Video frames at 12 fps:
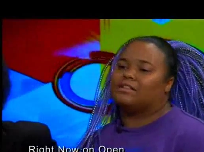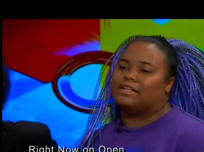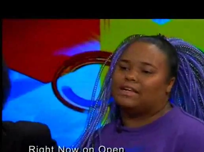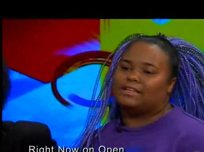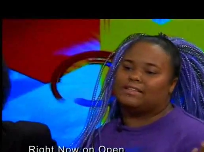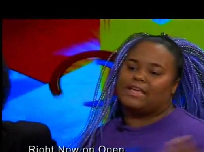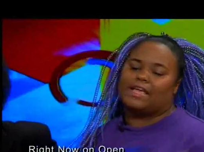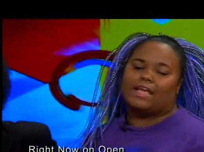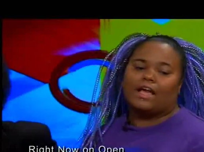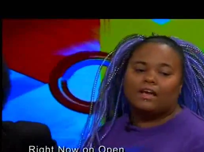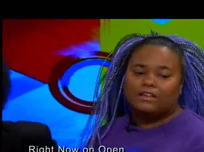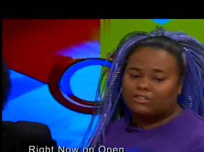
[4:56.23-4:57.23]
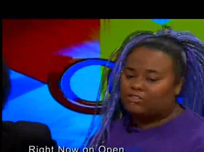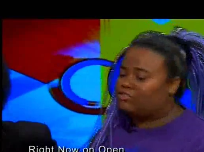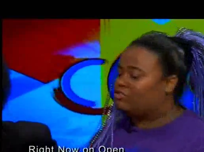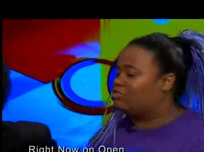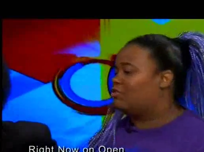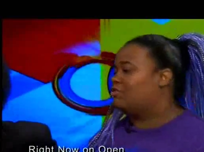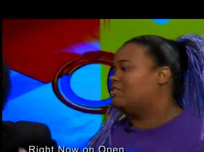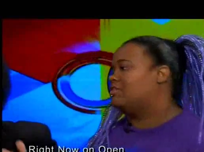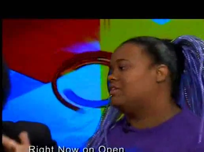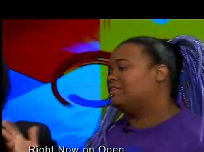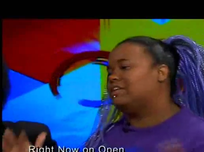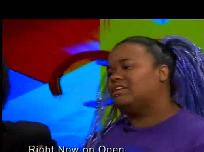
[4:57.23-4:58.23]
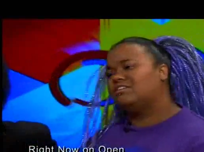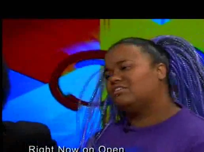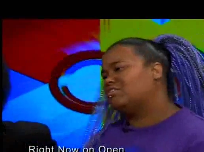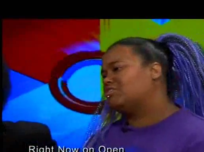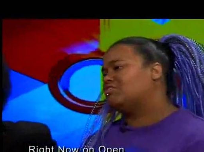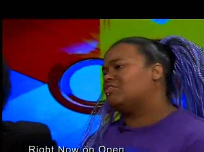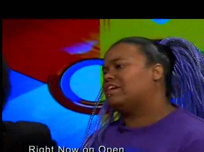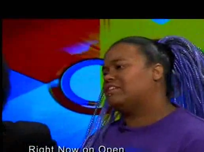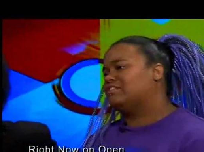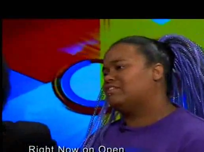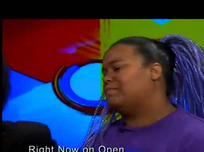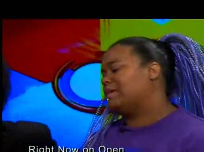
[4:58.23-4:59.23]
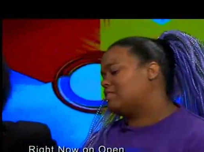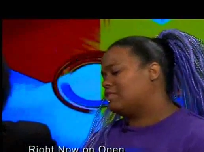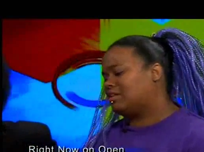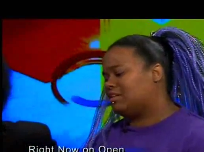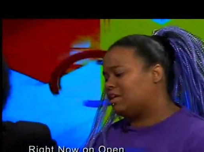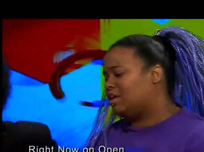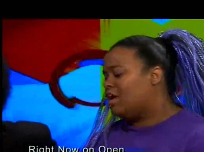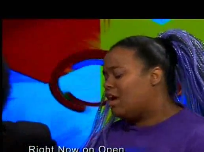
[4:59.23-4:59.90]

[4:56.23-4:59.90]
and they like to hang out in the store, and so I just basically